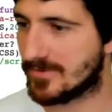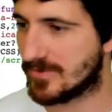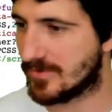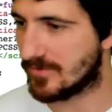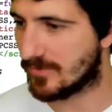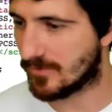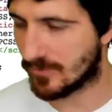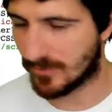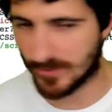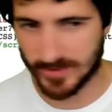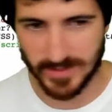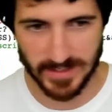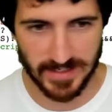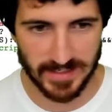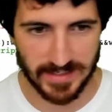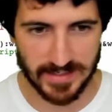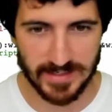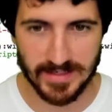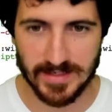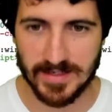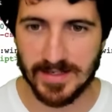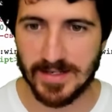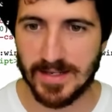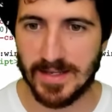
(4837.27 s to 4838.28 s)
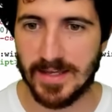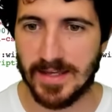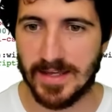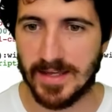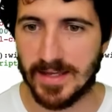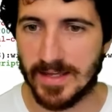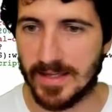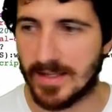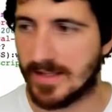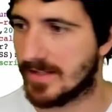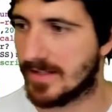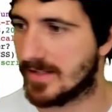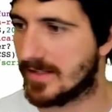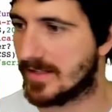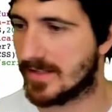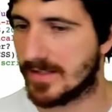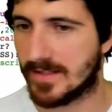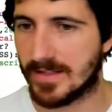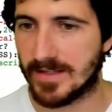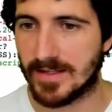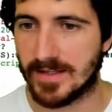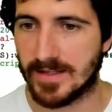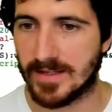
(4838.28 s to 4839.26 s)
livestream 14,
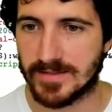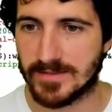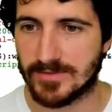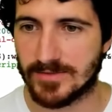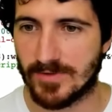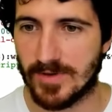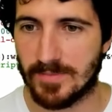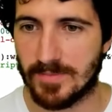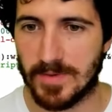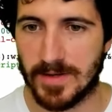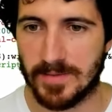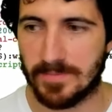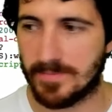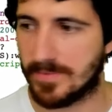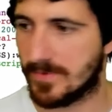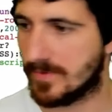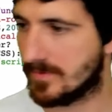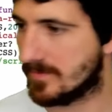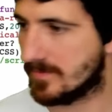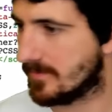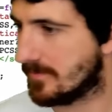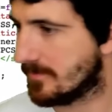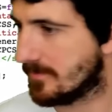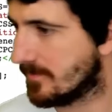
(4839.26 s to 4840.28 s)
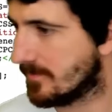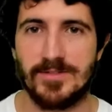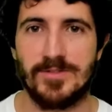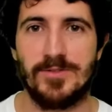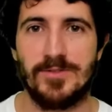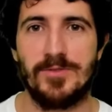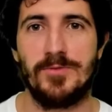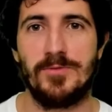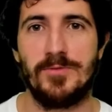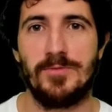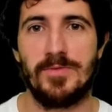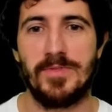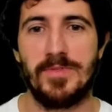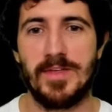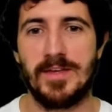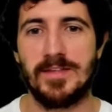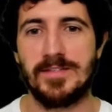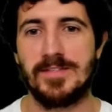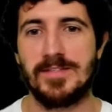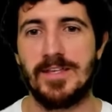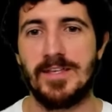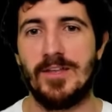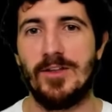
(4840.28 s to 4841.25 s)
and let's wrap up. So
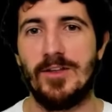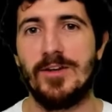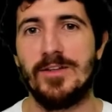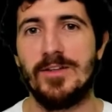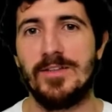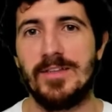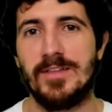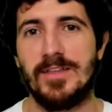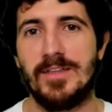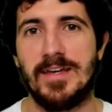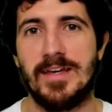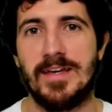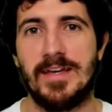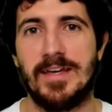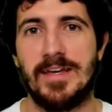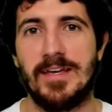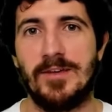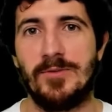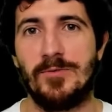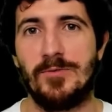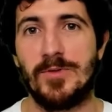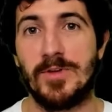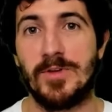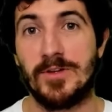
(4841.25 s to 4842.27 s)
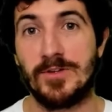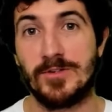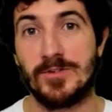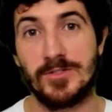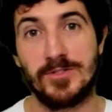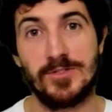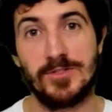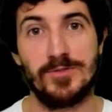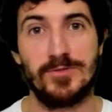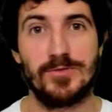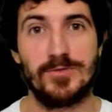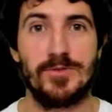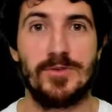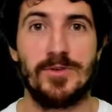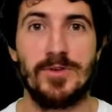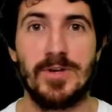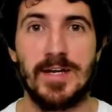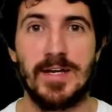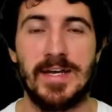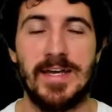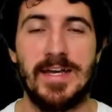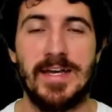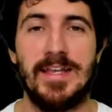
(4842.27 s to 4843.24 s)
thanks a lot. I would encourage you to
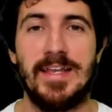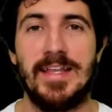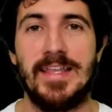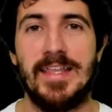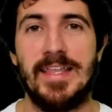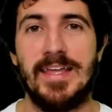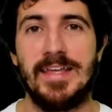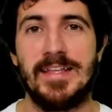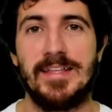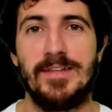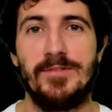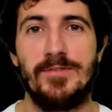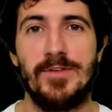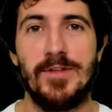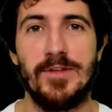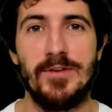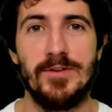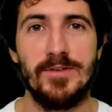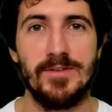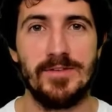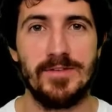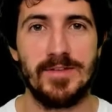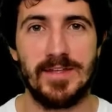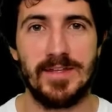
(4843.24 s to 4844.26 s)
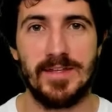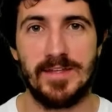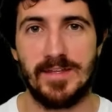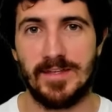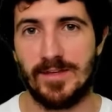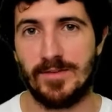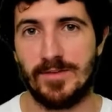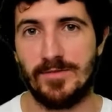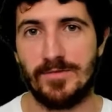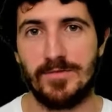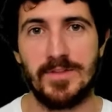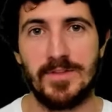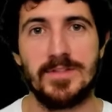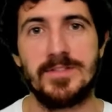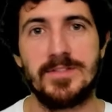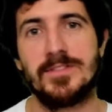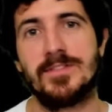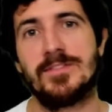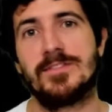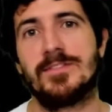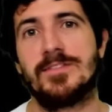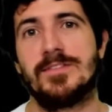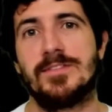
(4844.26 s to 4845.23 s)
go ahead and like the video if this
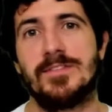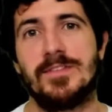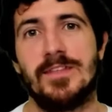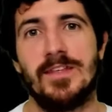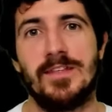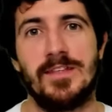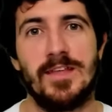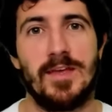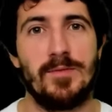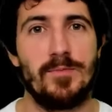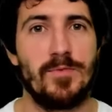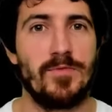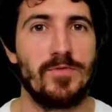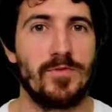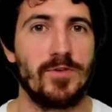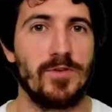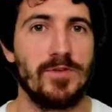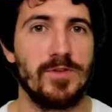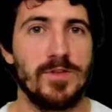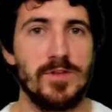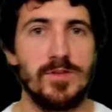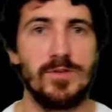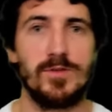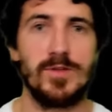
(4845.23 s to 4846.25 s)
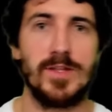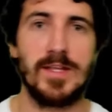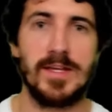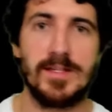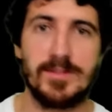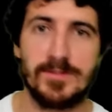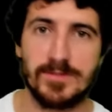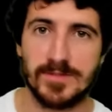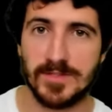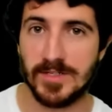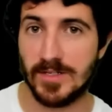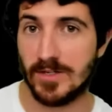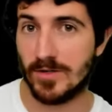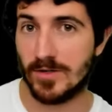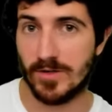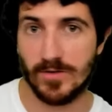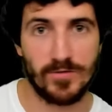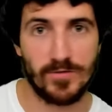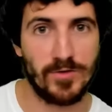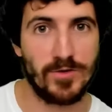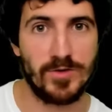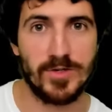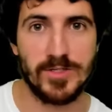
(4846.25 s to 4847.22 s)
is the type of content you'd like to see or
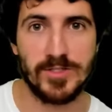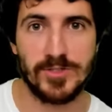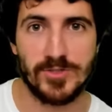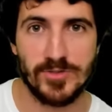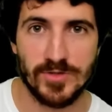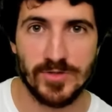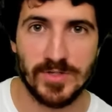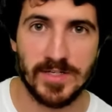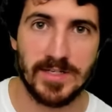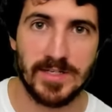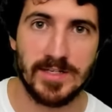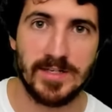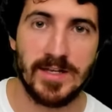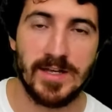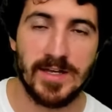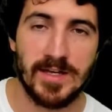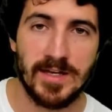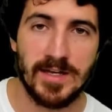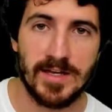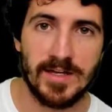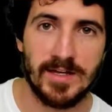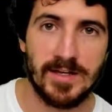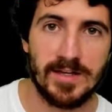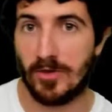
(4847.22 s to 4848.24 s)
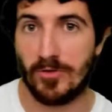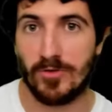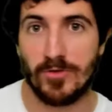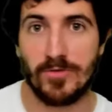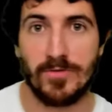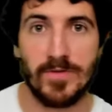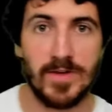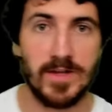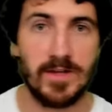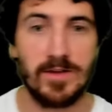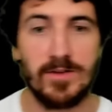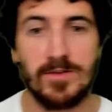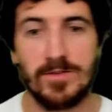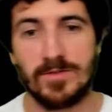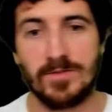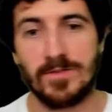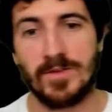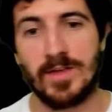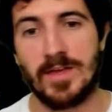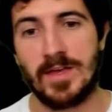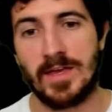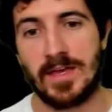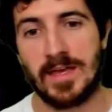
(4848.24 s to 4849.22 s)
if you're enjoying my other
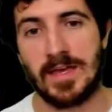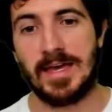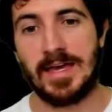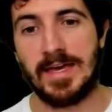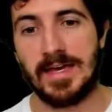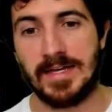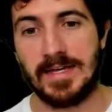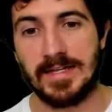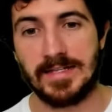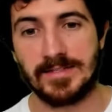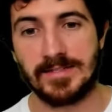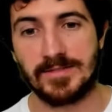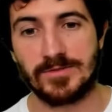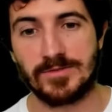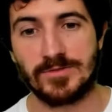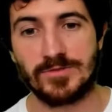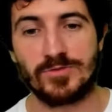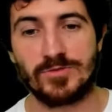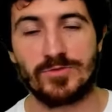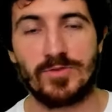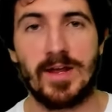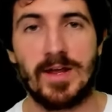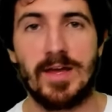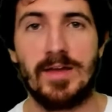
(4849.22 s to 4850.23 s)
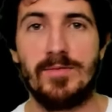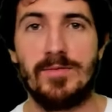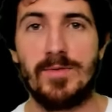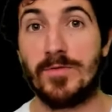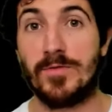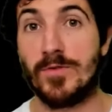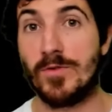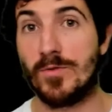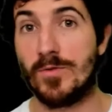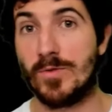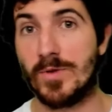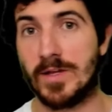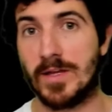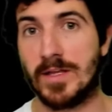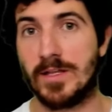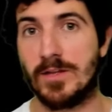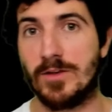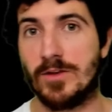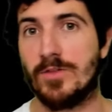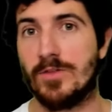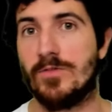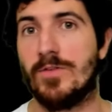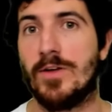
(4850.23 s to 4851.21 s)
videos and subscribe if you want to get
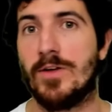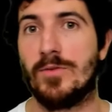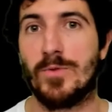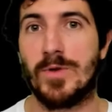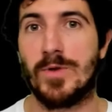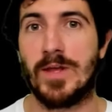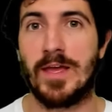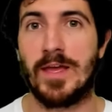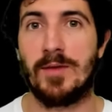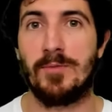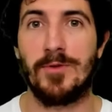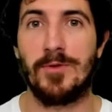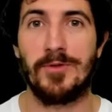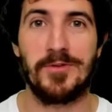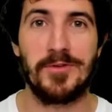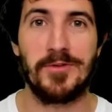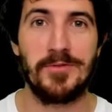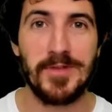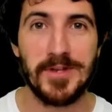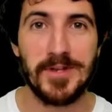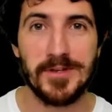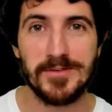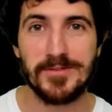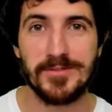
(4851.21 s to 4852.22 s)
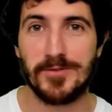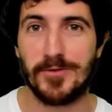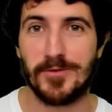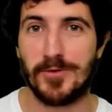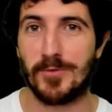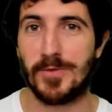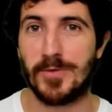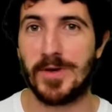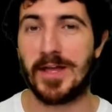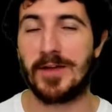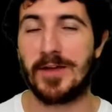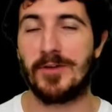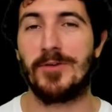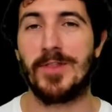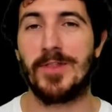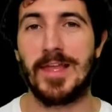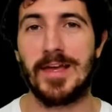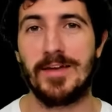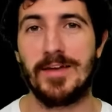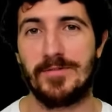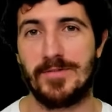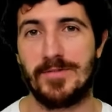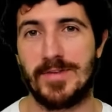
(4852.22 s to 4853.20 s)
notified when I upload new videos or when I go
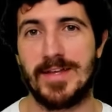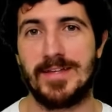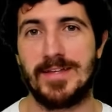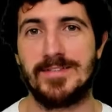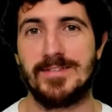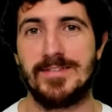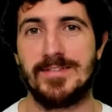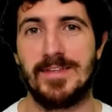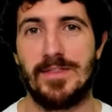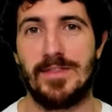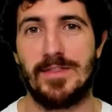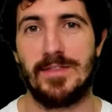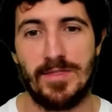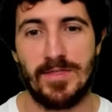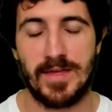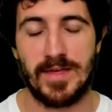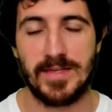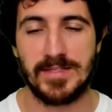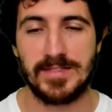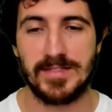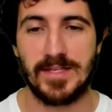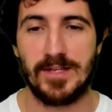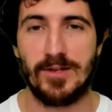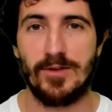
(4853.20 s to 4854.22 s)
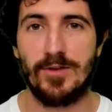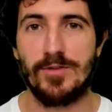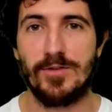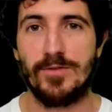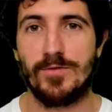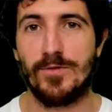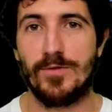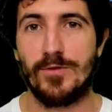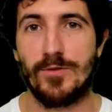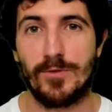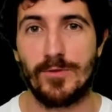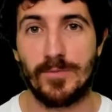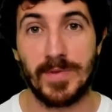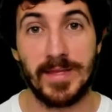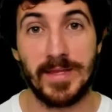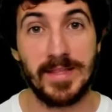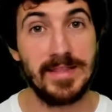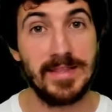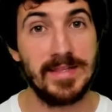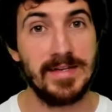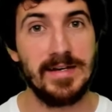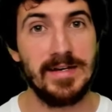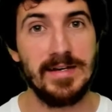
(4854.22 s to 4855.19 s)
live next. Thanks a lot for
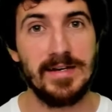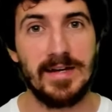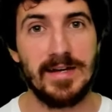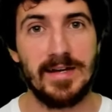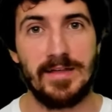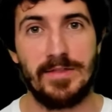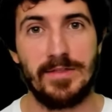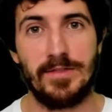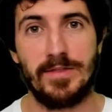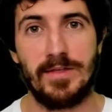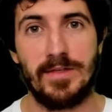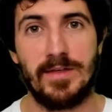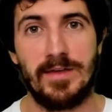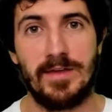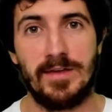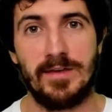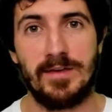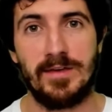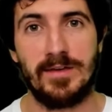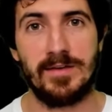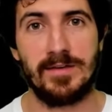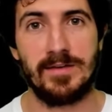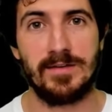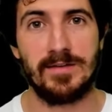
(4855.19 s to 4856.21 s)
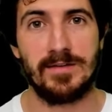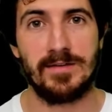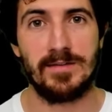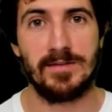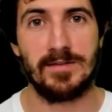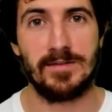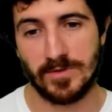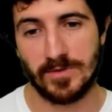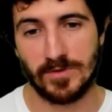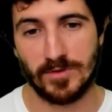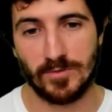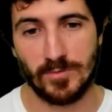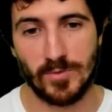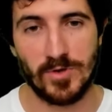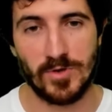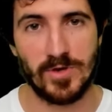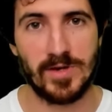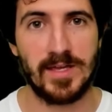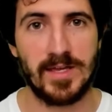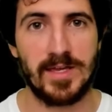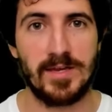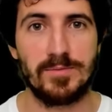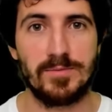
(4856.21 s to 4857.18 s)
being there. I think the
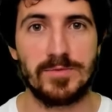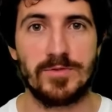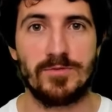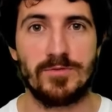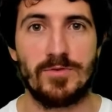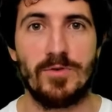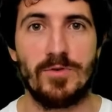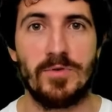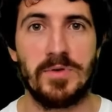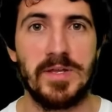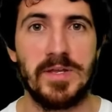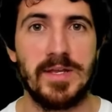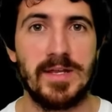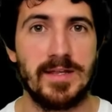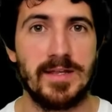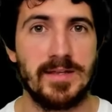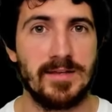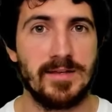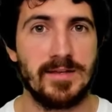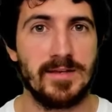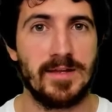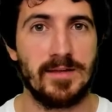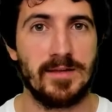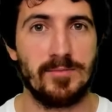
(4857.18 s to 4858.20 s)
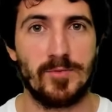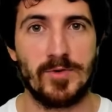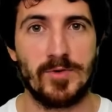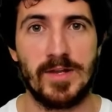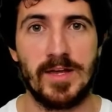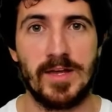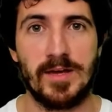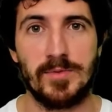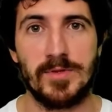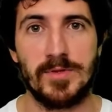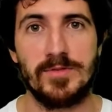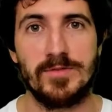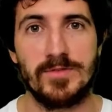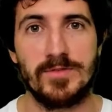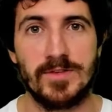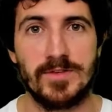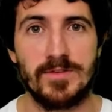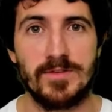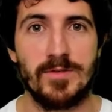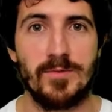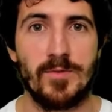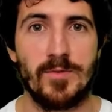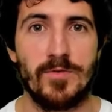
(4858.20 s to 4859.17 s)
community keeps growing and I'm really happy to
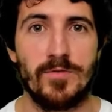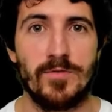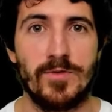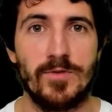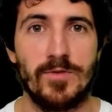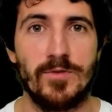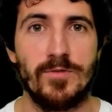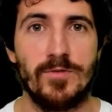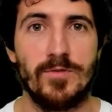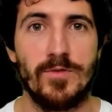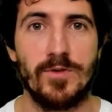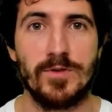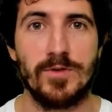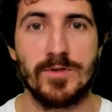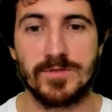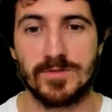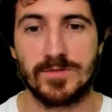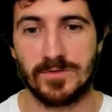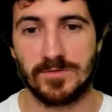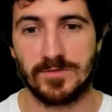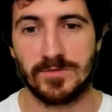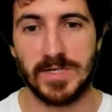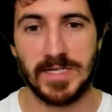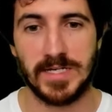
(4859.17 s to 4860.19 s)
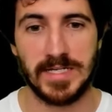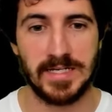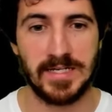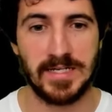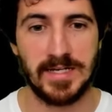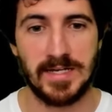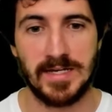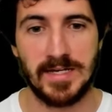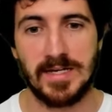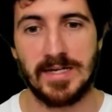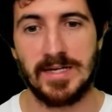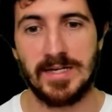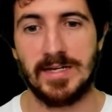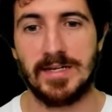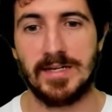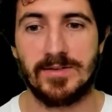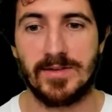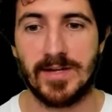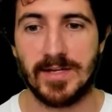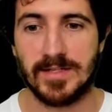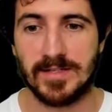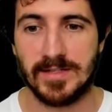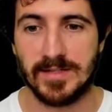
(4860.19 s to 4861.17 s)
see some of you folks already
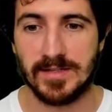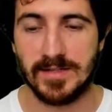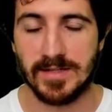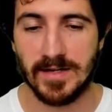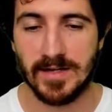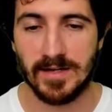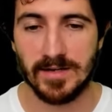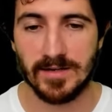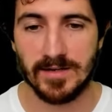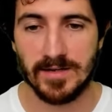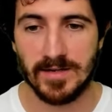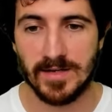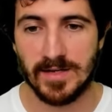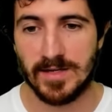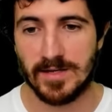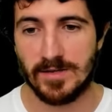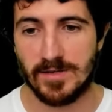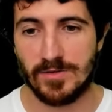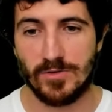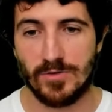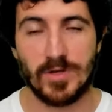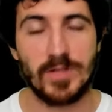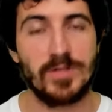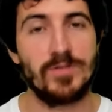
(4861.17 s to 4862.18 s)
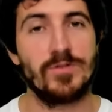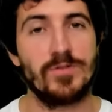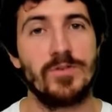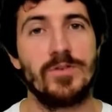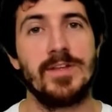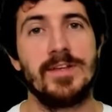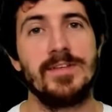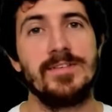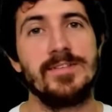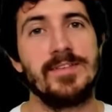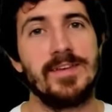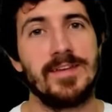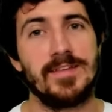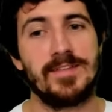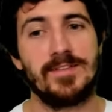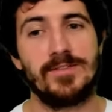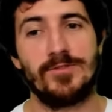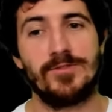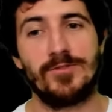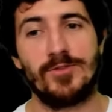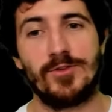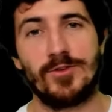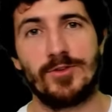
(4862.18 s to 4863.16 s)
interacting there you can join us
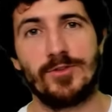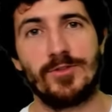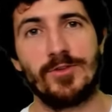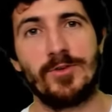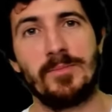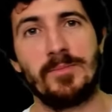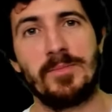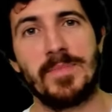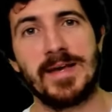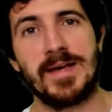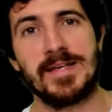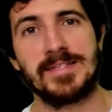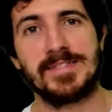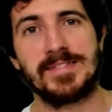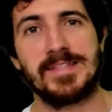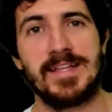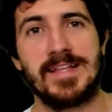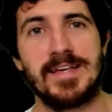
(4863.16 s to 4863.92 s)
at nono.ma